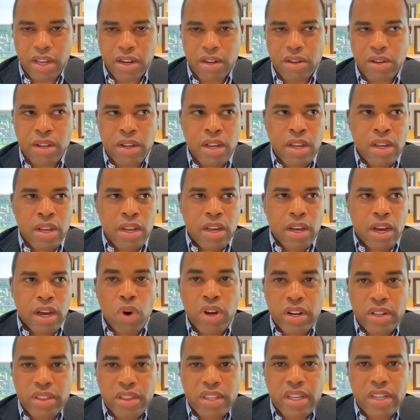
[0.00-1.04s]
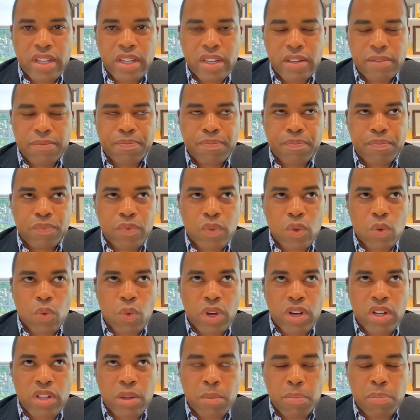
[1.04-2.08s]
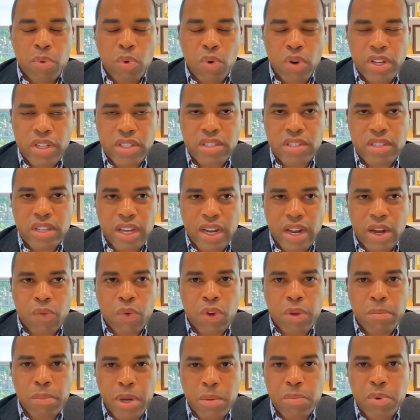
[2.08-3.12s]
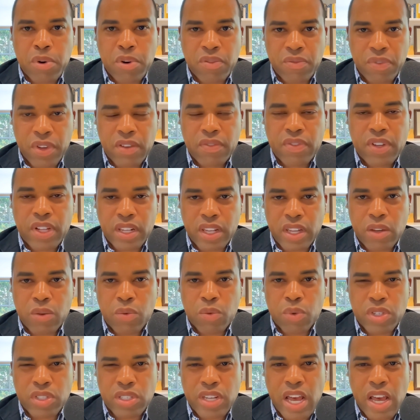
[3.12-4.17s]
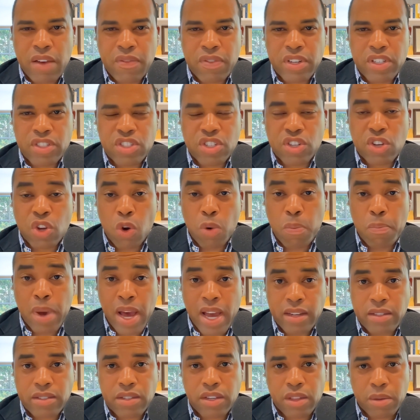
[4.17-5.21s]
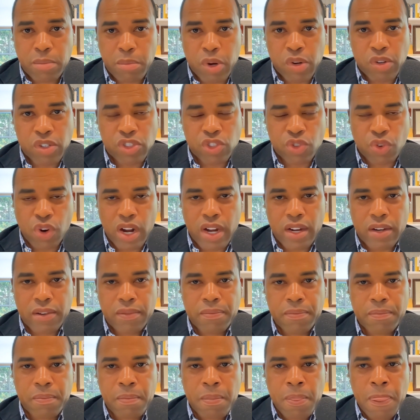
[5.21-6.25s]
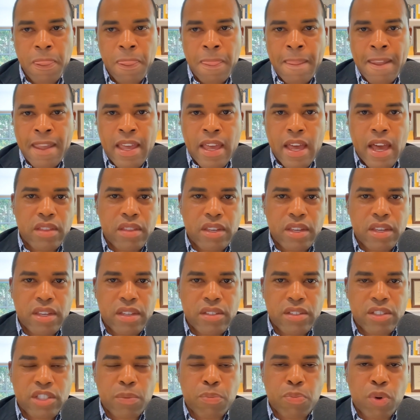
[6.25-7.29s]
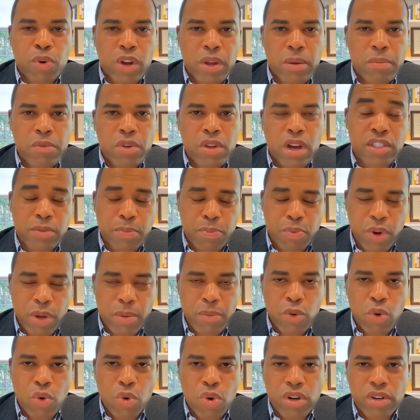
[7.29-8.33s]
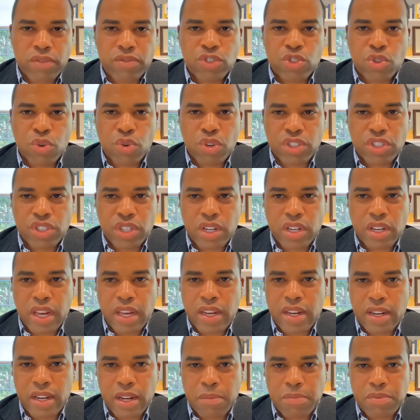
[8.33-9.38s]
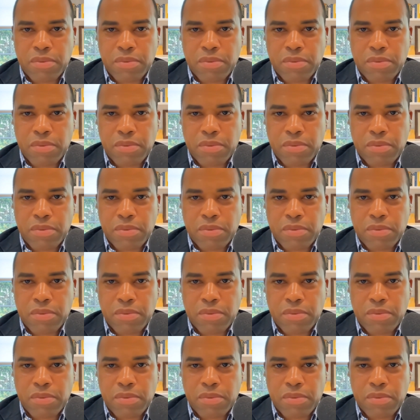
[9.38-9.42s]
And one of the points that I remember vividly was having to go back to the murder trial. The Supreme Court of Georgia